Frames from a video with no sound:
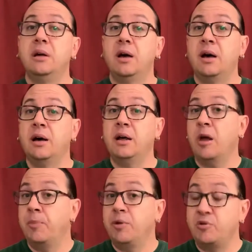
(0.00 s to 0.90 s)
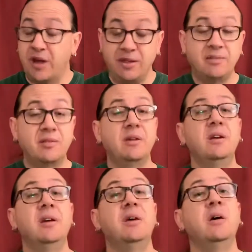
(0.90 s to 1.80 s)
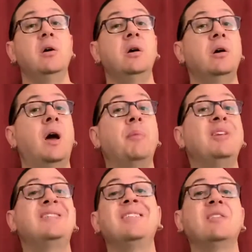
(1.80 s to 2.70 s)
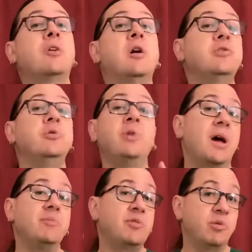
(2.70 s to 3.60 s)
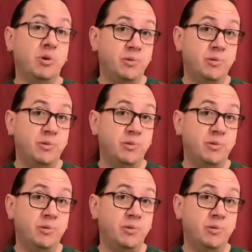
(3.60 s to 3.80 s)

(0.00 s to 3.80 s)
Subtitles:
help you try this. I'm going to sing the song 2 times through.